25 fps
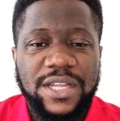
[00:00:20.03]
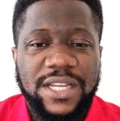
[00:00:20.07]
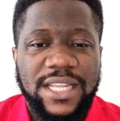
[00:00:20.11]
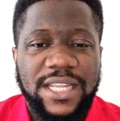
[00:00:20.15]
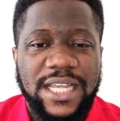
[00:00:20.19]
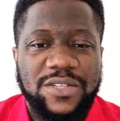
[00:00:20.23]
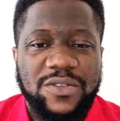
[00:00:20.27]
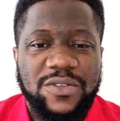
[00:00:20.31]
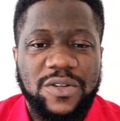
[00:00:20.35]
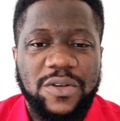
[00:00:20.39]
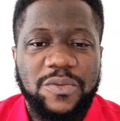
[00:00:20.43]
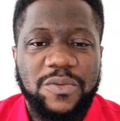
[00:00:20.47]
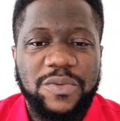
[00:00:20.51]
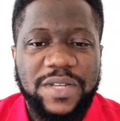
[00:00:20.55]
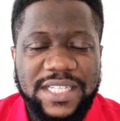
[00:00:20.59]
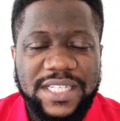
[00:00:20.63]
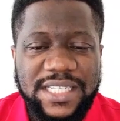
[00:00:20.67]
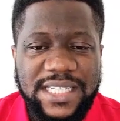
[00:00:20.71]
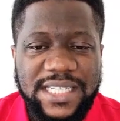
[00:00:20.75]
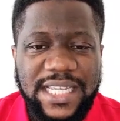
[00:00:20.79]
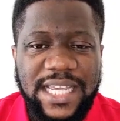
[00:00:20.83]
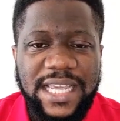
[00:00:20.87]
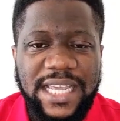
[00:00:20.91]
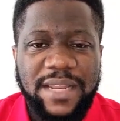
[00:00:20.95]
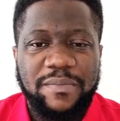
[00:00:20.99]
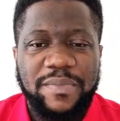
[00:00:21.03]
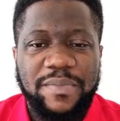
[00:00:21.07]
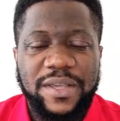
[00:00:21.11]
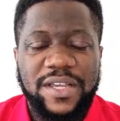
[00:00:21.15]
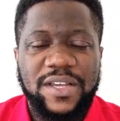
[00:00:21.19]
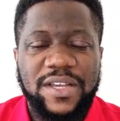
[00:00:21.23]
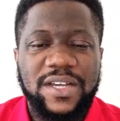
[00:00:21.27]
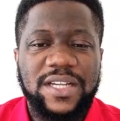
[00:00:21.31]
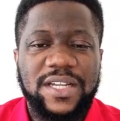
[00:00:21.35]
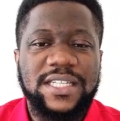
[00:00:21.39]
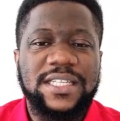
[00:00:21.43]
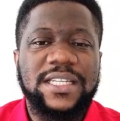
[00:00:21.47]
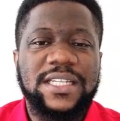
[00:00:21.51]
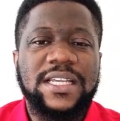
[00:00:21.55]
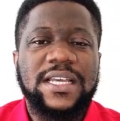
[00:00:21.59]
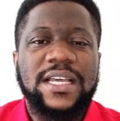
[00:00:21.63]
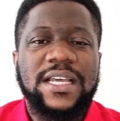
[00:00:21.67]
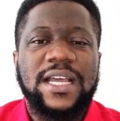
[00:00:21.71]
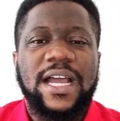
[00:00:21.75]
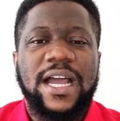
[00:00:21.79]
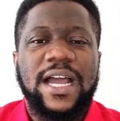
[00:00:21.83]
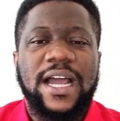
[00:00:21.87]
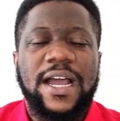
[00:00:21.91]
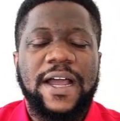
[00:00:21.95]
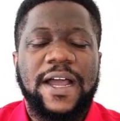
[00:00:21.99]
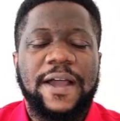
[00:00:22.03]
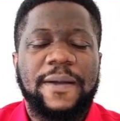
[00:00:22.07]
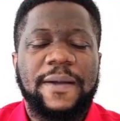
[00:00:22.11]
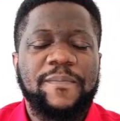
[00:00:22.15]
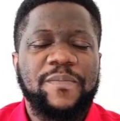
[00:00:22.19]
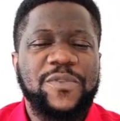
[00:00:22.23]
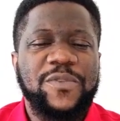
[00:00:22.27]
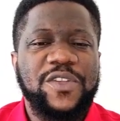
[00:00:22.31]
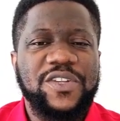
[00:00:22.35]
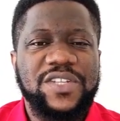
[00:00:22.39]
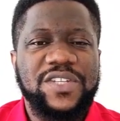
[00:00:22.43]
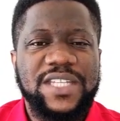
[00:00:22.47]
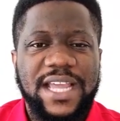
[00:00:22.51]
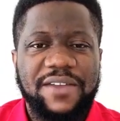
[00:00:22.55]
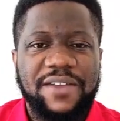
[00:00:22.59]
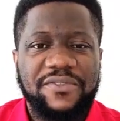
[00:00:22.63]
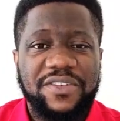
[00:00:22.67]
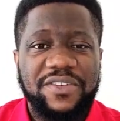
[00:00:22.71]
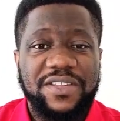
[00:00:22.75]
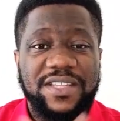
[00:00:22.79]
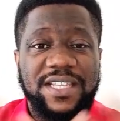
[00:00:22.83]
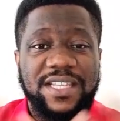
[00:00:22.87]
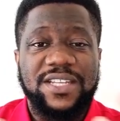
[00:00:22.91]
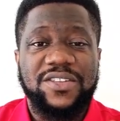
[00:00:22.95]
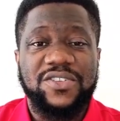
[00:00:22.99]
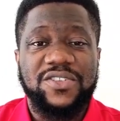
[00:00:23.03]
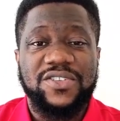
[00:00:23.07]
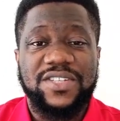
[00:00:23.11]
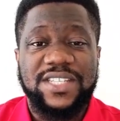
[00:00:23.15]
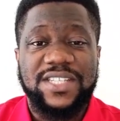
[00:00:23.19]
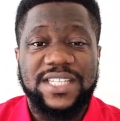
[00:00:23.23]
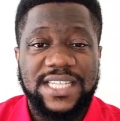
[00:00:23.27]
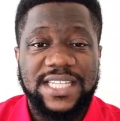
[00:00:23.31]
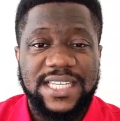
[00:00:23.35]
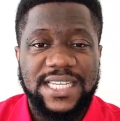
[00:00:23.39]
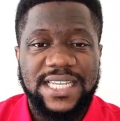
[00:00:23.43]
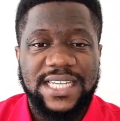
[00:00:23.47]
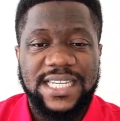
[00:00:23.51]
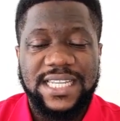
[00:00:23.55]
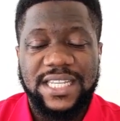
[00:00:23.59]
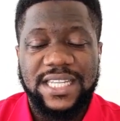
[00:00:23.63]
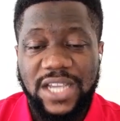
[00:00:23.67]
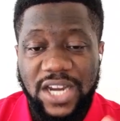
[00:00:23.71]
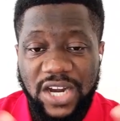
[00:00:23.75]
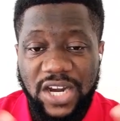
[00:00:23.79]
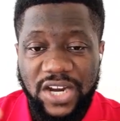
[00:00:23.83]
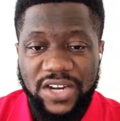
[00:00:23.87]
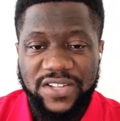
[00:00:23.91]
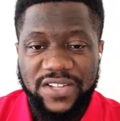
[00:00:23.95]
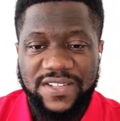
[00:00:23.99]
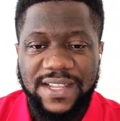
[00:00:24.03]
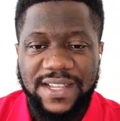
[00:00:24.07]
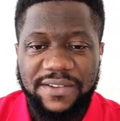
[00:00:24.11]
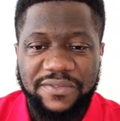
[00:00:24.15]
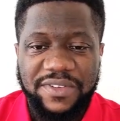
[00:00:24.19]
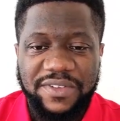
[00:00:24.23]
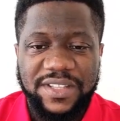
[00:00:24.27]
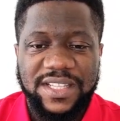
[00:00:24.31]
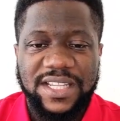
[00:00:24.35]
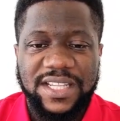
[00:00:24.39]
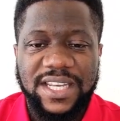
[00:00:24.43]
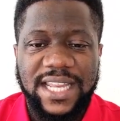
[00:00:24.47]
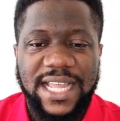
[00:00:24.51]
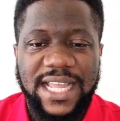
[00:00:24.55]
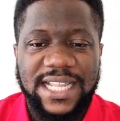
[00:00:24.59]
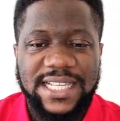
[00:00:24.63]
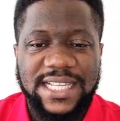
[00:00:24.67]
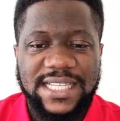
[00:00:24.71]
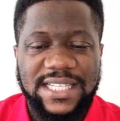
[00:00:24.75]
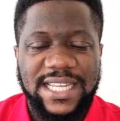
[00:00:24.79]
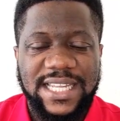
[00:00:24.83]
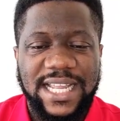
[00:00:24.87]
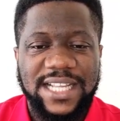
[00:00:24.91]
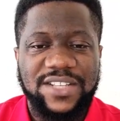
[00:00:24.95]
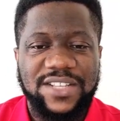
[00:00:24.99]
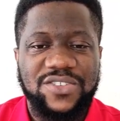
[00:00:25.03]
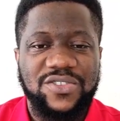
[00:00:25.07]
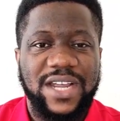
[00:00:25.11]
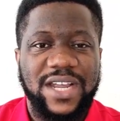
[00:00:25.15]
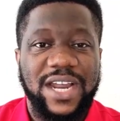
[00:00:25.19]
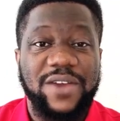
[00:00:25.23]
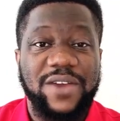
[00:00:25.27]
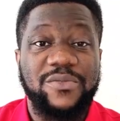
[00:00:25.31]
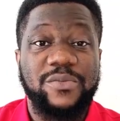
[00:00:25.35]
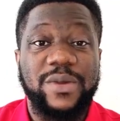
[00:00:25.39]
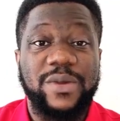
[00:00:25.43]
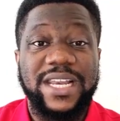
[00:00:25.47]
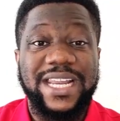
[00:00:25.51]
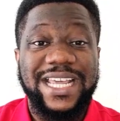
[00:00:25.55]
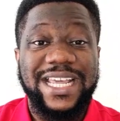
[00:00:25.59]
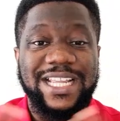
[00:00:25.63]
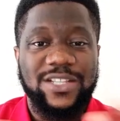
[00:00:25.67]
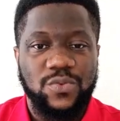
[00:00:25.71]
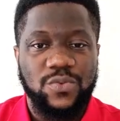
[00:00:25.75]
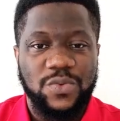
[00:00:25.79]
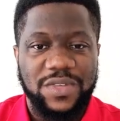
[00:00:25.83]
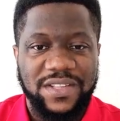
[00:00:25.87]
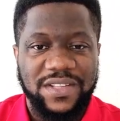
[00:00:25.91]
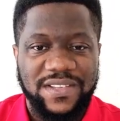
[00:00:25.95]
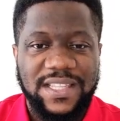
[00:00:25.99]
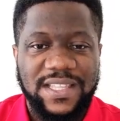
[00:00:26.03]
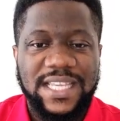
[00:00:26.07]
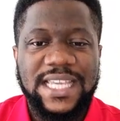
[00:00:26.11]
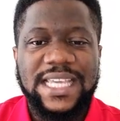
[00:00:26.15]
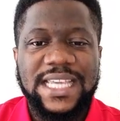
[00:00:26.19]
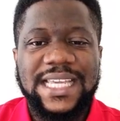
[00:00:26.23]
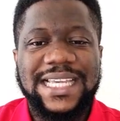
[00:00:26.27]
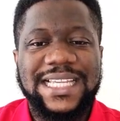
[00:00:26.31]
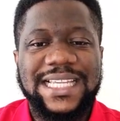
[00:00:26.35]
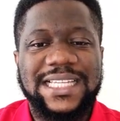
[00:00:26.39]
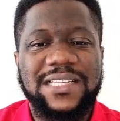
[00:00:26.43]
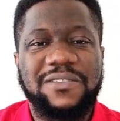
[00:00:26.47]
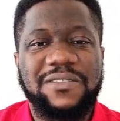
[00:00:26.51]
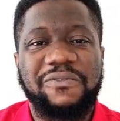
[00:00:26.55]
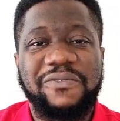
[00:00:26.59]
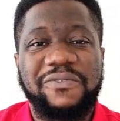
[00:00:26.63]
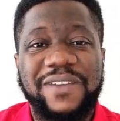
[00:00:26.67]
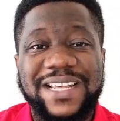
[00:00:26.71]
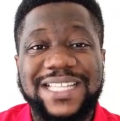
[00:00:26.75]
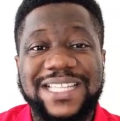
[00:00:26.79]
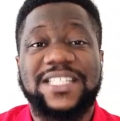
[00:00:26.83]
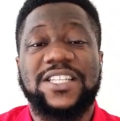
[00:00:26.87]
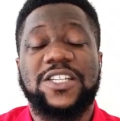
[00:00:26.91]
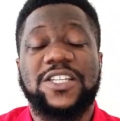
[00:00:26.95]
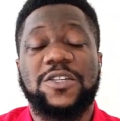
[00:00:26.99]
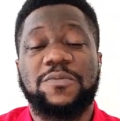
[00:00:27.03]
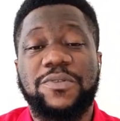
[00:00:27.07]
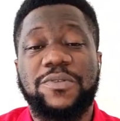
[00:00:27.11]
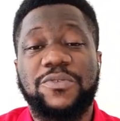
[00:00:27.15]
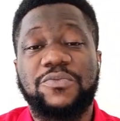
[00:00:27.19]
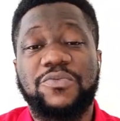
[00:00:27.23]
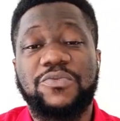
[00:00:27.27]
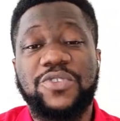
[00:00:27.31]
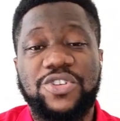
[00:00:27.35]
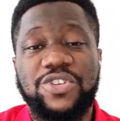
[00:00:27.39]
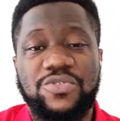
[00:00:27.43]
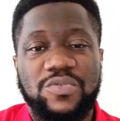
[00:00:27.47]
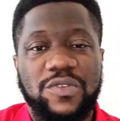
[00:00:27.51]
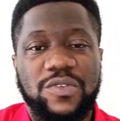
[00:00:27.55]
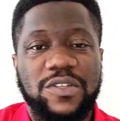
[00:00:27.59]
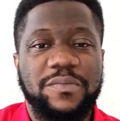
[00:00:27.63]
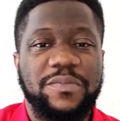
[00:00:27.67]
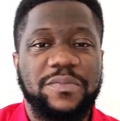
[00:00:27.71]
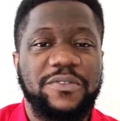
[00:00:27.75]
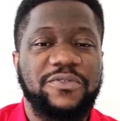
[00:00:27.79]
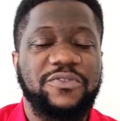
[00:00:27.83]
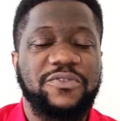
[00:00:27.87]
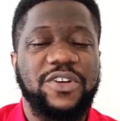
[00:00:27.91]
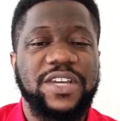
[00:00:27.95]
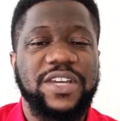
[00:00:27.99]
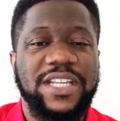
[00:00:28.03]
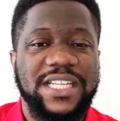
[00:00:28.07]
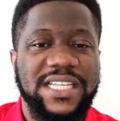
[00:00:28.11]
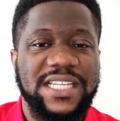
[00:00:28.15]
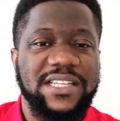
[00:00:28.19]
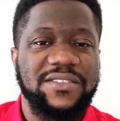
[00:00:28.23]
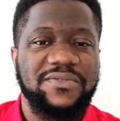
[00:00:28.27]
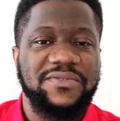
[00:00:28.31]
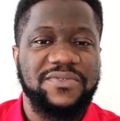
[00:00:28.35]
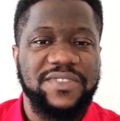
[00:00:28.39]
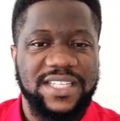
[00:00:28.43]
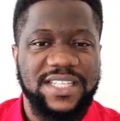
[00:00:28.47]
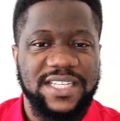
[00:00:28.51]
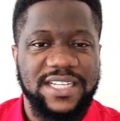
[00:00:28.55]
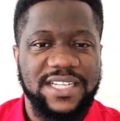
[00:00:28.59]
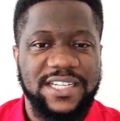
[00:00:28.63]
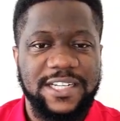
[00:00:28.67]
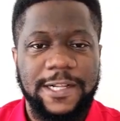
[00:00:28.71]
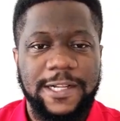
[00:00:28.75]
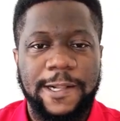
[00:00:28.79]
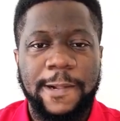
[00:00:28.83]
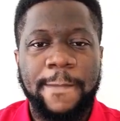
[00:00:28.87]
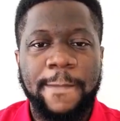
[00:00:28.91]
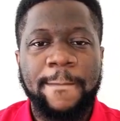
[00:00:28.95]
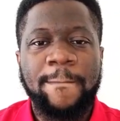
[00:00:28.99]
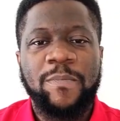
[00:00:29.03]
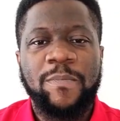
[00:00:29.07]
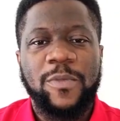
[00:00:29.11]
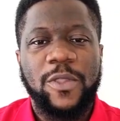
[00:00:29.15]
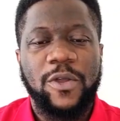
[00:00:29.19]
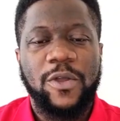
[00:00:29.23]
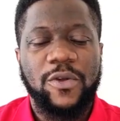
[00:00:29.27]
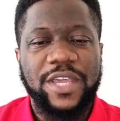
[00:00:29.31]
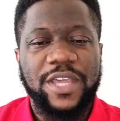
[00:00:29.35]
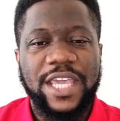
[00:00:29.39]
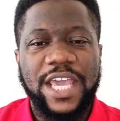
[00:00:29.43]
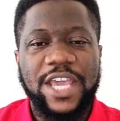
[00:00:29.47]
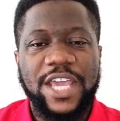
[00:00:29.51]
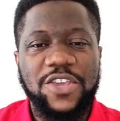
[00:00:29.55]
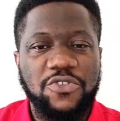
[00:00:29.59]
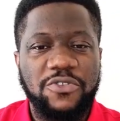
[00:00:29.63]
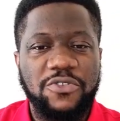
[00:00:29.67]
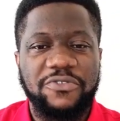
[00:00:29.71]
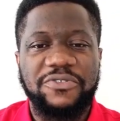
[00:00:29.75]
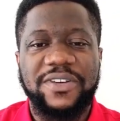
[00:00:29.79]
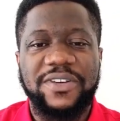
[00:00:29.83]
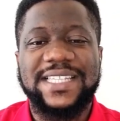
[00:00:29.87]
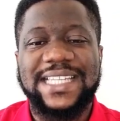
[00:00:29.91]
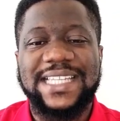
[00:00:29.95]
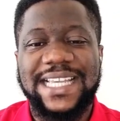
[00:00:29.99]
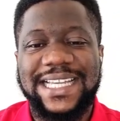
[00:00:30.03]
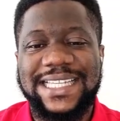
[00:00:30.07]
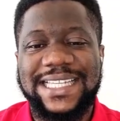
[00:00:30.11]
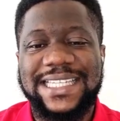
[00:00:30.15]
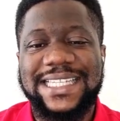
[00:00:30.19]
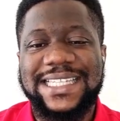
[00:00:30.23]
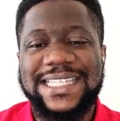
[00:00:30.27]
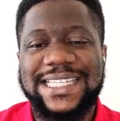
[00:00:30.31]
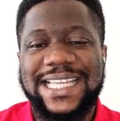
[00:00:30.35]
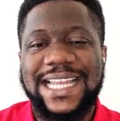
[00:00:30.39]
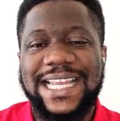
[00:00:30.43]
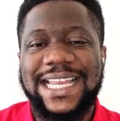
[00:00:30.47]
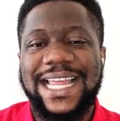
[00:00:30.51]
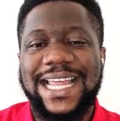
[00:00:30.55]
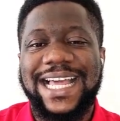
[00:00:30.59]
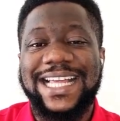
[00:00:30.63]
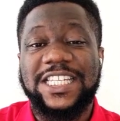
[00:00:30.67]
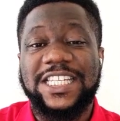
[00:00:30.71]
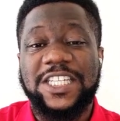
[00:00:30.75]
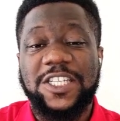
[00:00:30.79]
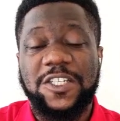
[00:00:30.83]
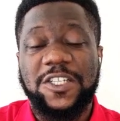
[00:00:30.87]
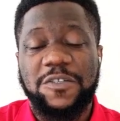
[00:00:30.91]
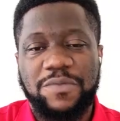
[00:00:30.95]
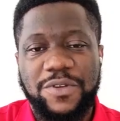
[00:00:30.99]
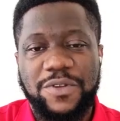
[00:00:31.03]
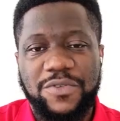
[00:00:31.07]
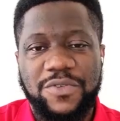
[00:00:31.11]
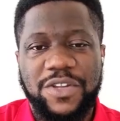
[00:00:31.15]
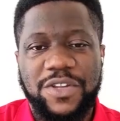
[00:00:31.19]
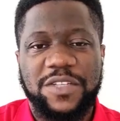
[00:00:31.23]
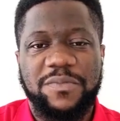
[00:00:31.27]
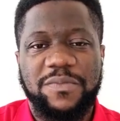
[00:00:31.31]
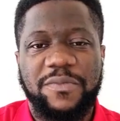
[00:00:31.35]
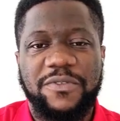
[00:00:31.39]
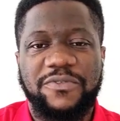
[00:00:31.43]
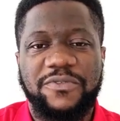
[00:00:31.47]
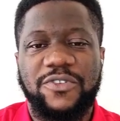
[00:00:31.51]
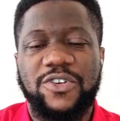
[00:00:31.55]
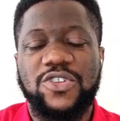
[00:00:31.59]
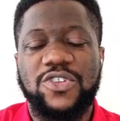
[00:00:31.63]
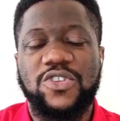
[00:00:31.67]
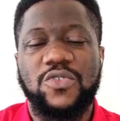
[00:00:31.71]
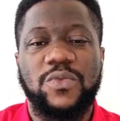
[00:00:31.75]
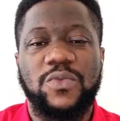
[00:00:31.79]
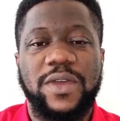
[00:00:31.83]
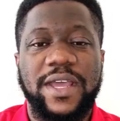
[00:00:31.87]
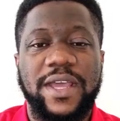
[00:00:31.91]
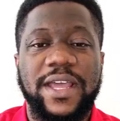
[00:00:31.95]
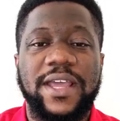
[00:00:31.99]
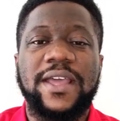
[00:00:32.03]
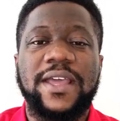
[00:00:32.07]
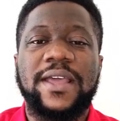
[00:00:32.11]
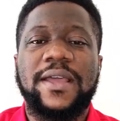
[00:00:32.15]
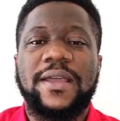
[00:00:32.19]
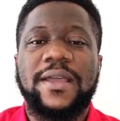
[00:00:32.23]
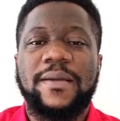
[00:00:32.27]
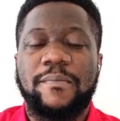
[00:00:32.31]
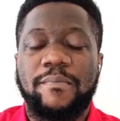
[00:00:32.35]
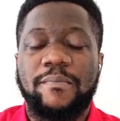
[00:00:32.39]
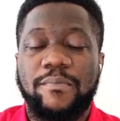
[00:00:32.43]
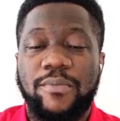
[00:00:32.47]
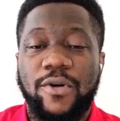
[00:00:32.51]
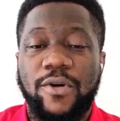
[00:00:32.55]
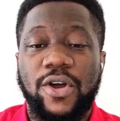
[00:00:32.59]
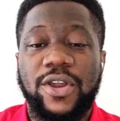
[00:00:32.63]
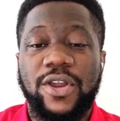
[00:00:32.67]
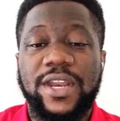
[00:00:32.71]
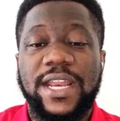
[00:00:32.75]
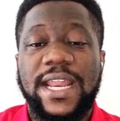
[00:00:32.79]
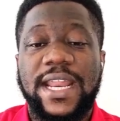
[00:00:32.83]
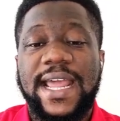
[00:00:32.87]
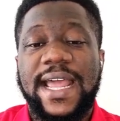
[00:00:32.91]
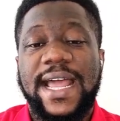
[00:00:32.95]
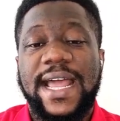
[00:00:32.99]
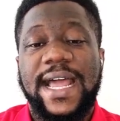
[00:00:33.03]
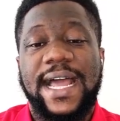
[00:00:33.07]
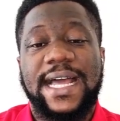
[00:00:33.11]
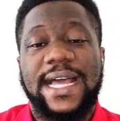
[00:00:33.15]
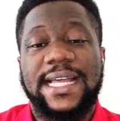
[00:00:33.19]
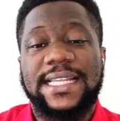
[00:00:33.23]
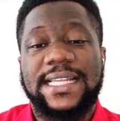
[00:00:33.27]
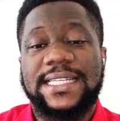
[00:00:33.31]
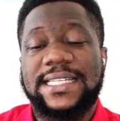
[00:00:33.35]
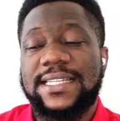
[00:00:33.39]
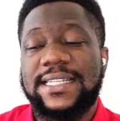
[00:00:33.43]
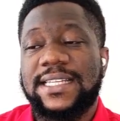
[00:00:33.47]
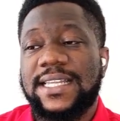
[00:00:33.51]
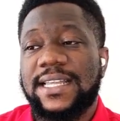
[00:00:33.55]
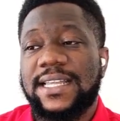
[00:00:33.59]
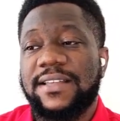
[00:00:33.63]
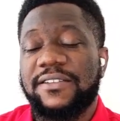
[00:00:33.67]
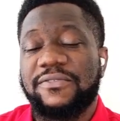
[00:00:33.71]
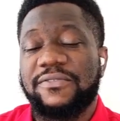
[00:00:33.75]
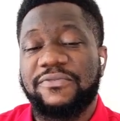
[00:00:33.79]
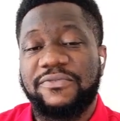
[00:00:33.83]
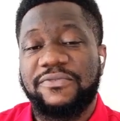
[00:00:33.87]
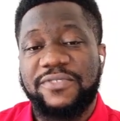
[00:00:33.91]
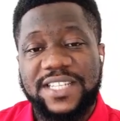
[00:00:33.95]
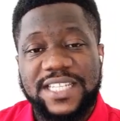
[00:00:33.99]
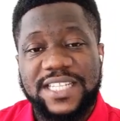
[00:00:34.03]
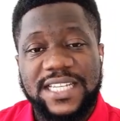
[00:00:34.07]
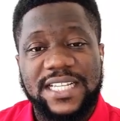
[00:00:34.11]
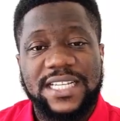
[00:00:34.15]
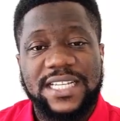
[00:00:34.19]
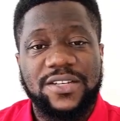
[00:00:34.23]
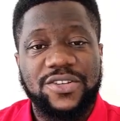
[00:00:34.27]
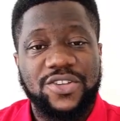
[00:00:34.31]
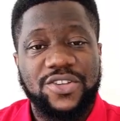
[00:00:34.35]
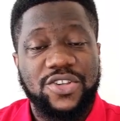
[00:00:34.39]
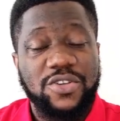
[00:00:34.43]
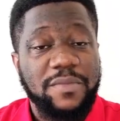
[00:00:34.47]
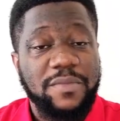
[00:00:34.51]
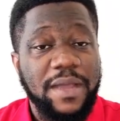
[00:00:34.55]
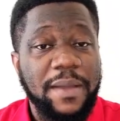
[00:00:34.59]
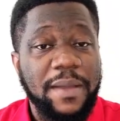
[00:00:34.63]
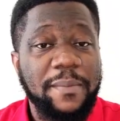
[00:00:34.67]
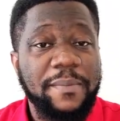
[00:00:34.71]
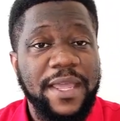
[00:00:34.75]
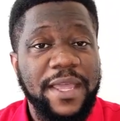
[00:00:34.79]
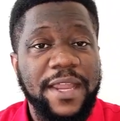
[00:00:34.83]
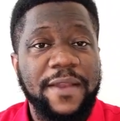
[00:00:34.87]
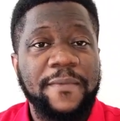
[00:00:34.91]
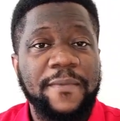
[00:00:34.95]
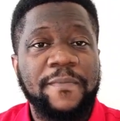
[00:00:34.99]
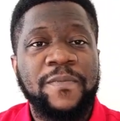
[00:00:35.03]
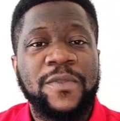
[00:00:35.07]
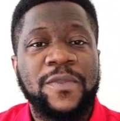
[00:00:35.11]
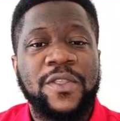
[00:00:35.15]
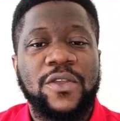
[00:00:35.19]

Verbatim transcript: That's what we're saying because um, you see everything you see in the earth, everything that that you can relate with is first spiritual before it is physical. Okay, you first existed as spirit before you were born as a physical human being.